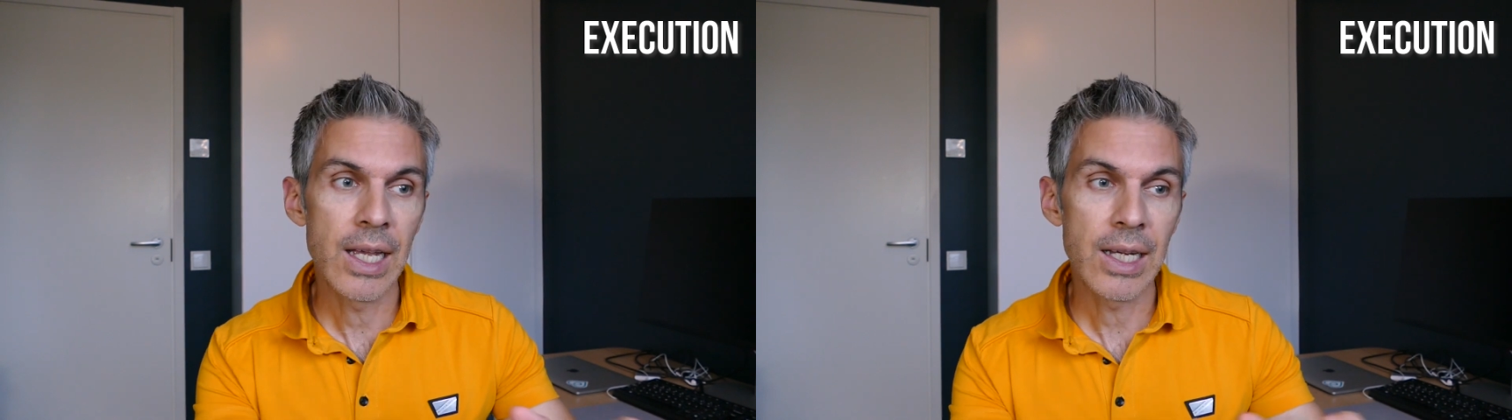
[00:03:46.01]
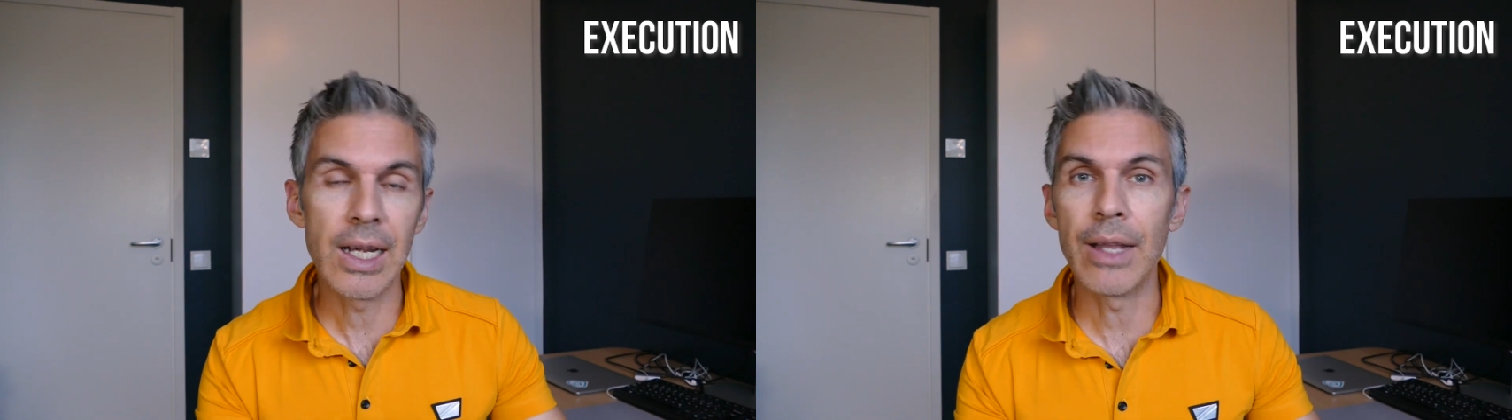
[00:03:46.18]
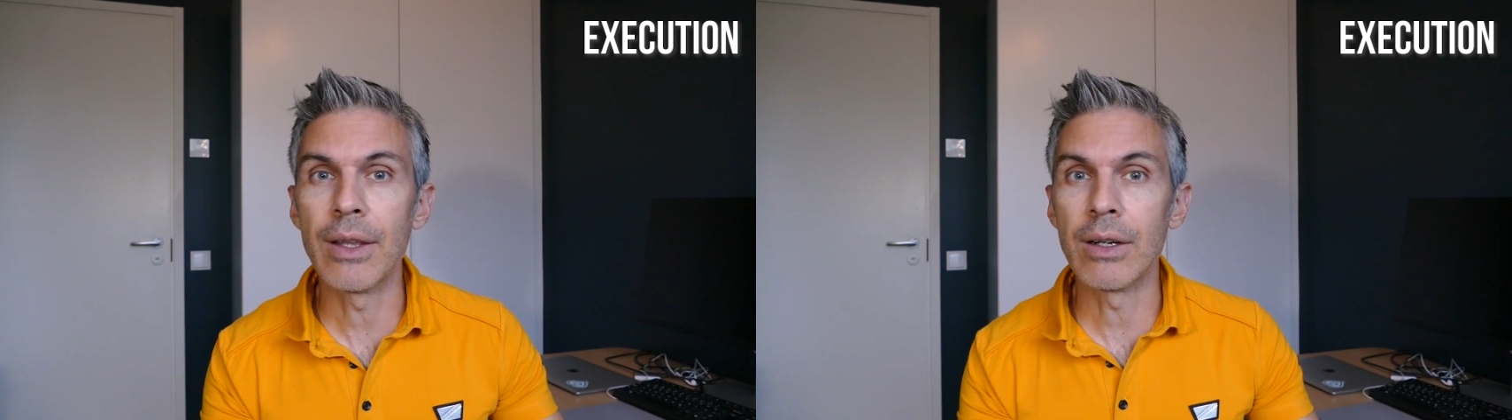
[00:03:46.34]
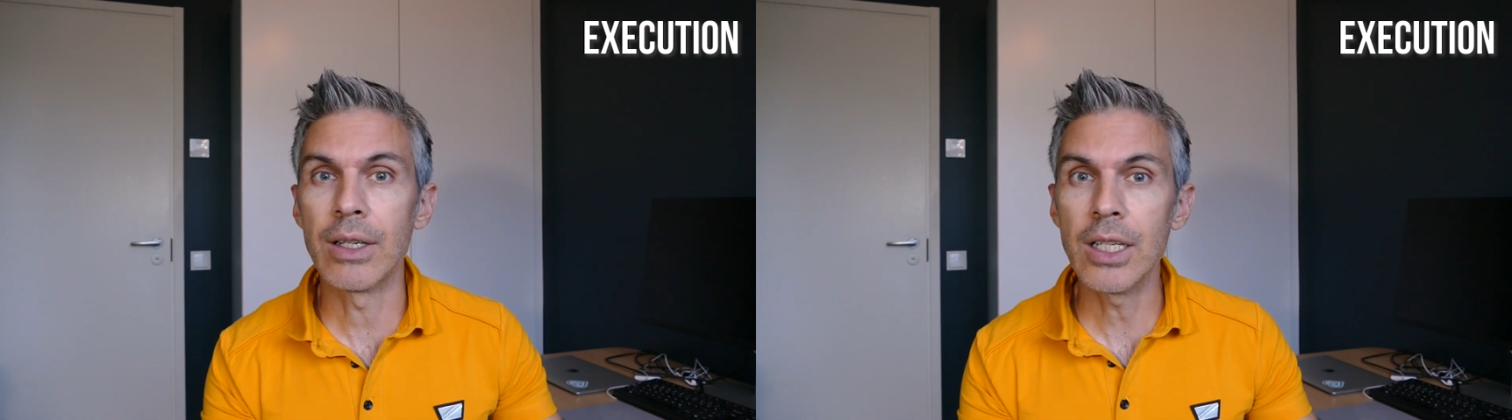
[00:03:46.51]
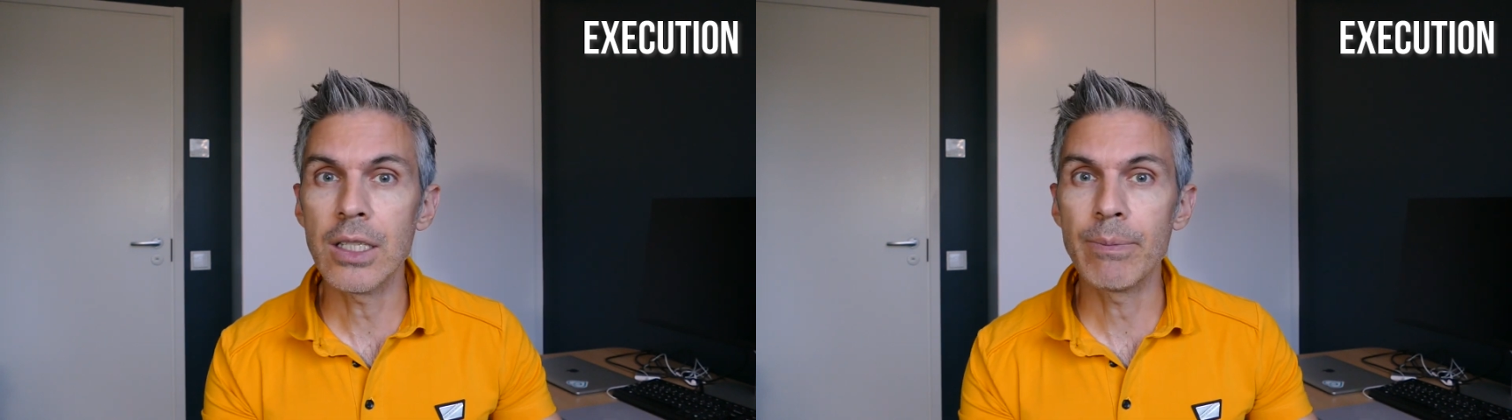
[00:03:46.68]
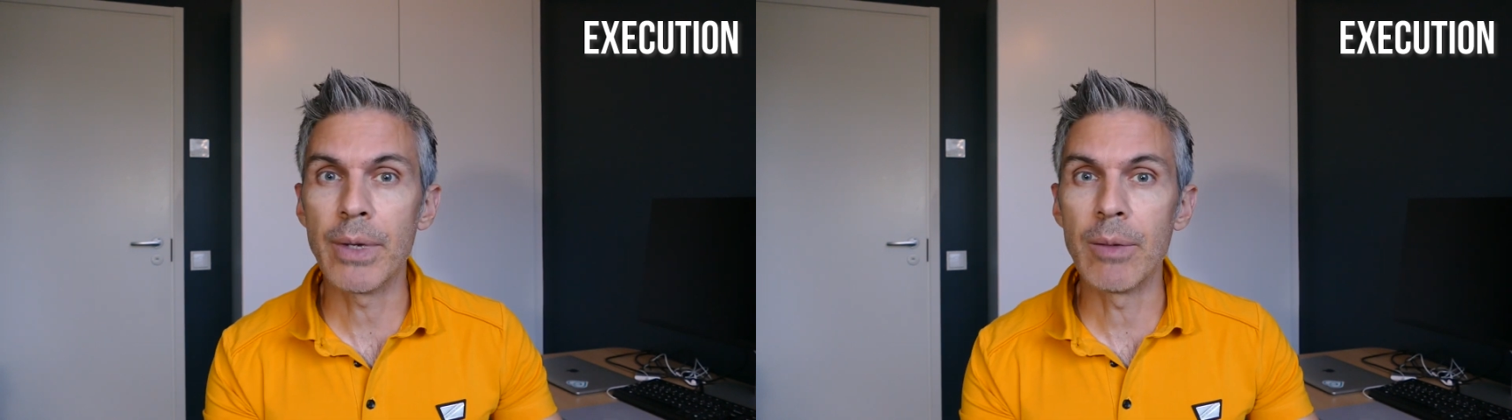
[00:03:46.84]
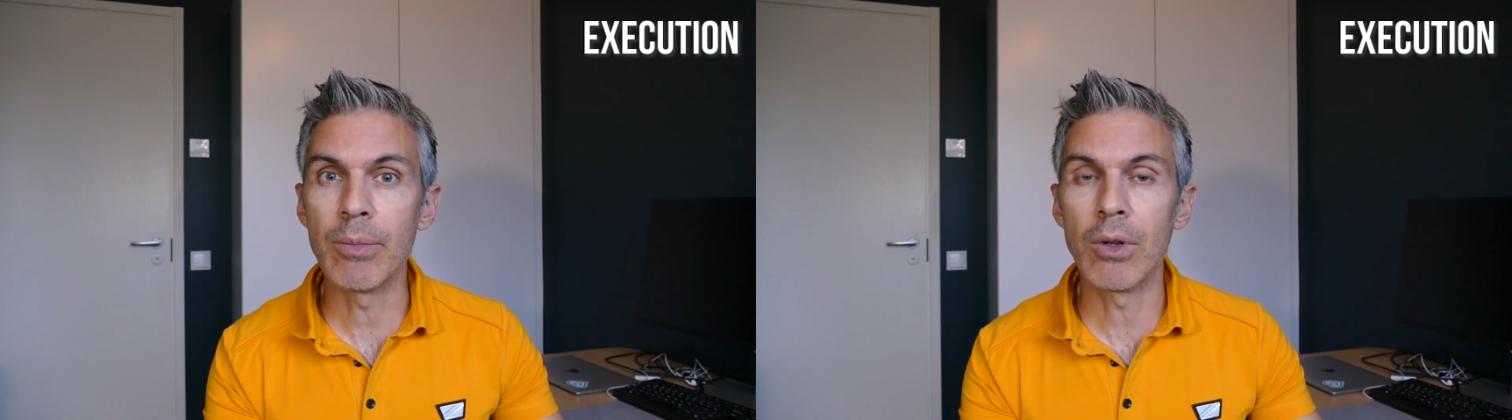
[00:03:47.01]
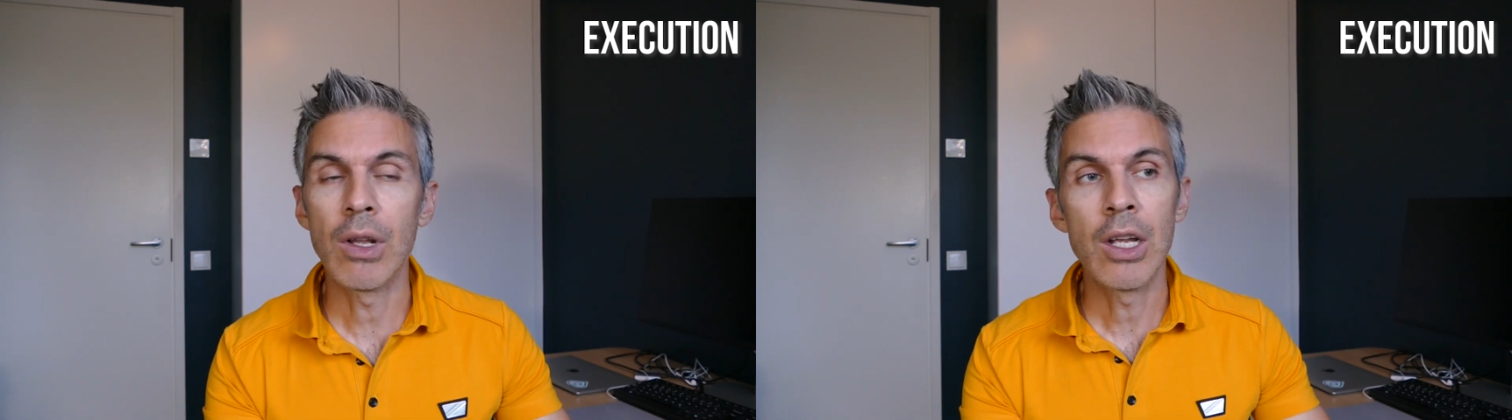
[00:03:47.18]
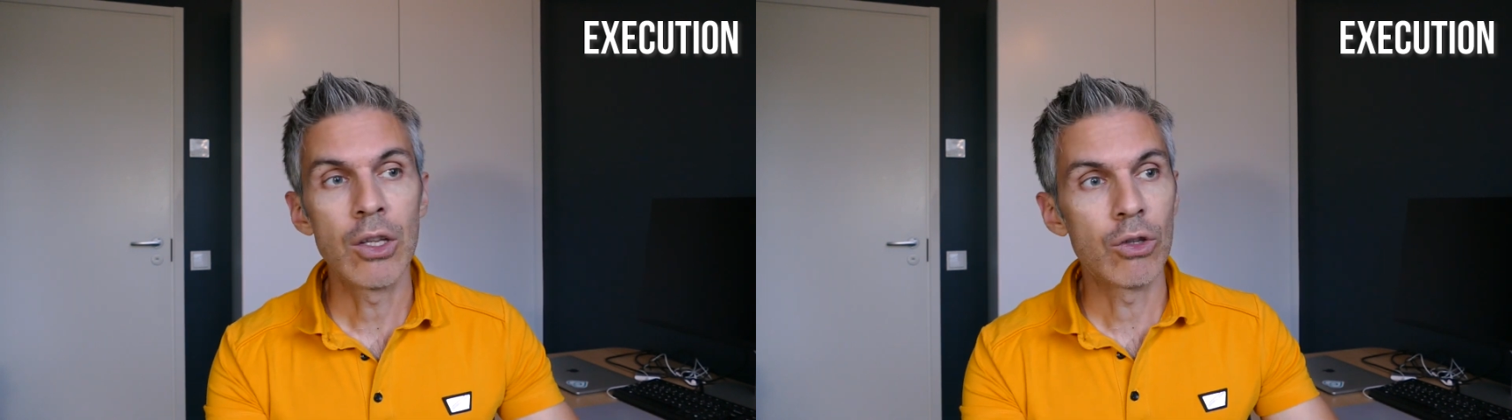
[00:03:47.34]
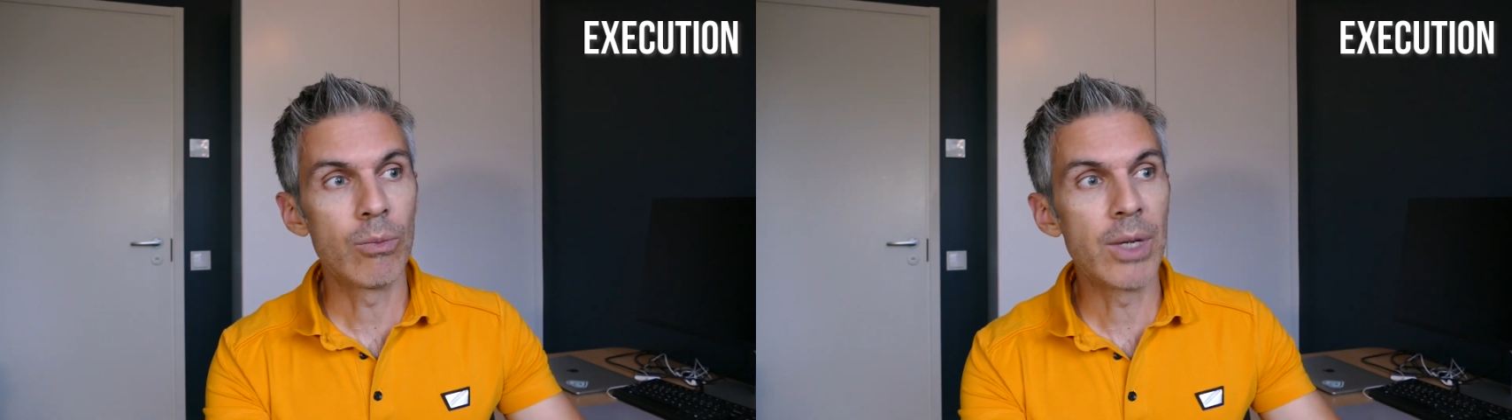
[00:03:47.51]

gather these people to